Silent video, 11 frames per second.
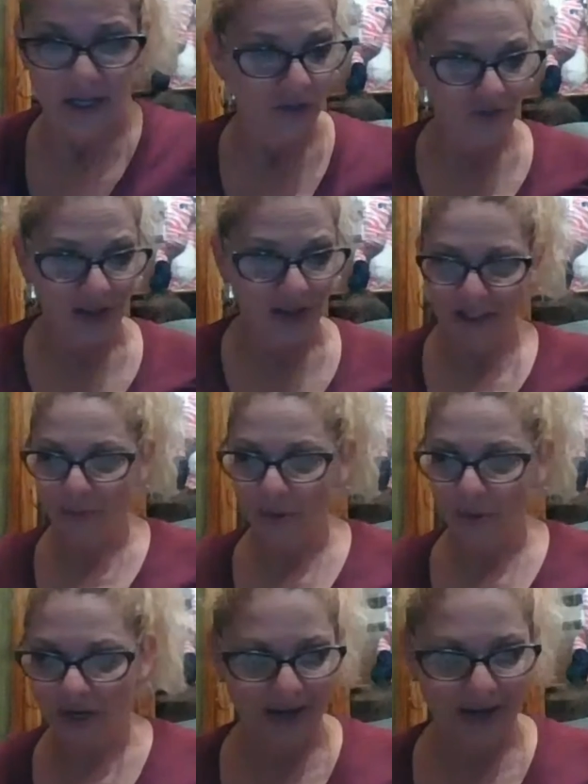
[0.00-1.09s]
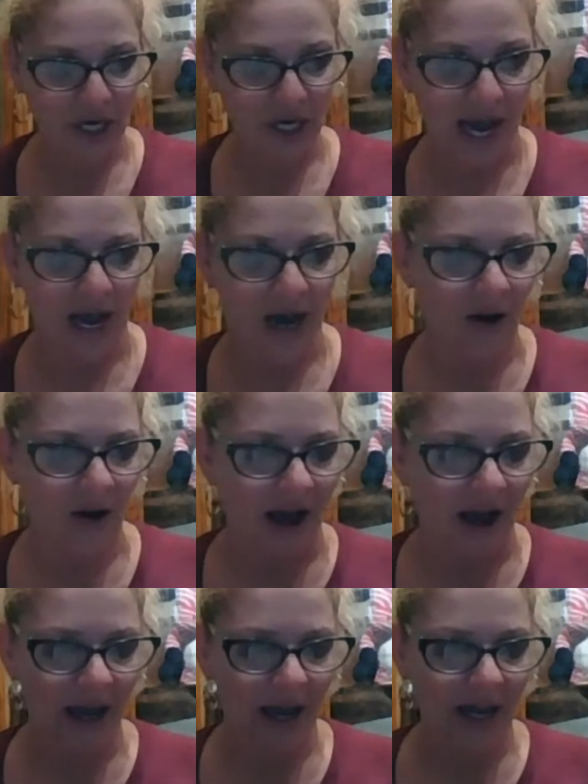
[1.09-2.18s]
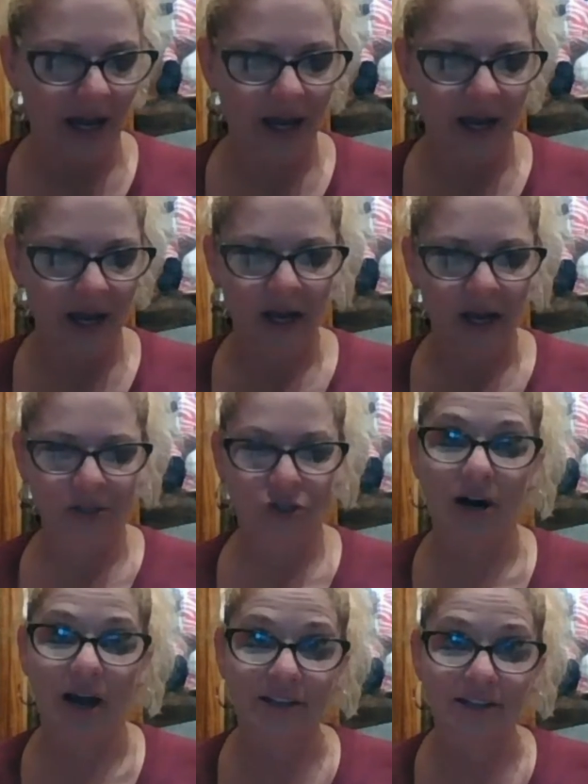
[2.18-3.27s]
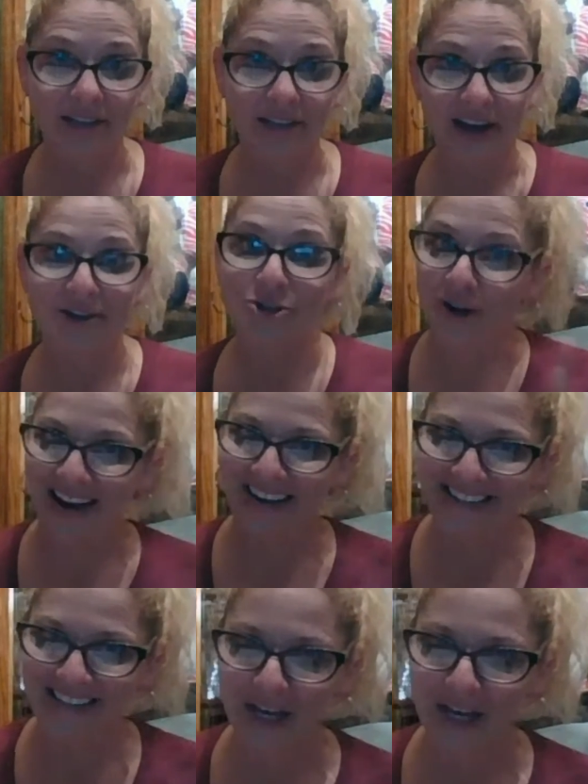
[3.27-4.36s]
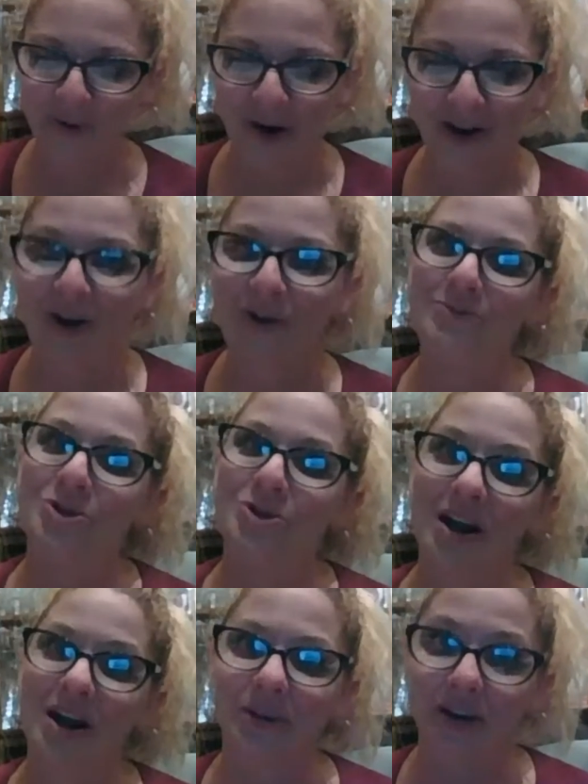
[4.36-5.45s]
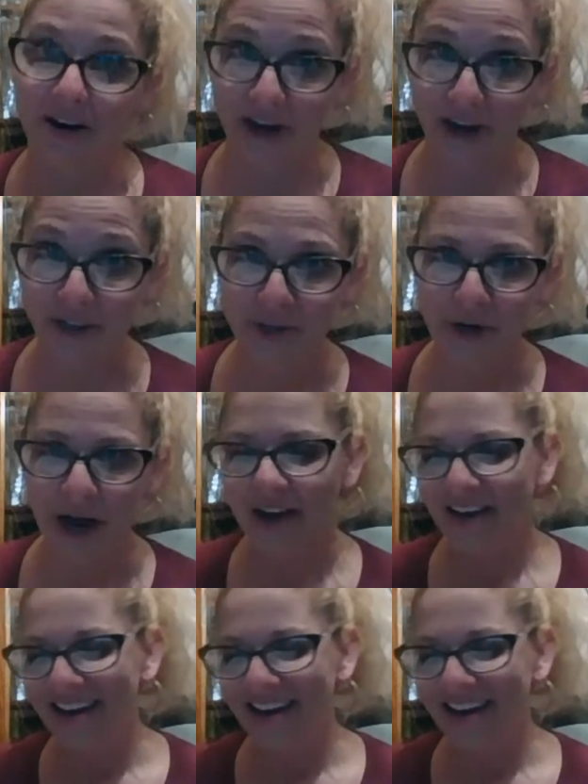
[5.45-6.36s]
So that's pretty much how I try to stay, try is the key word, although I'm trying really hard not to use try.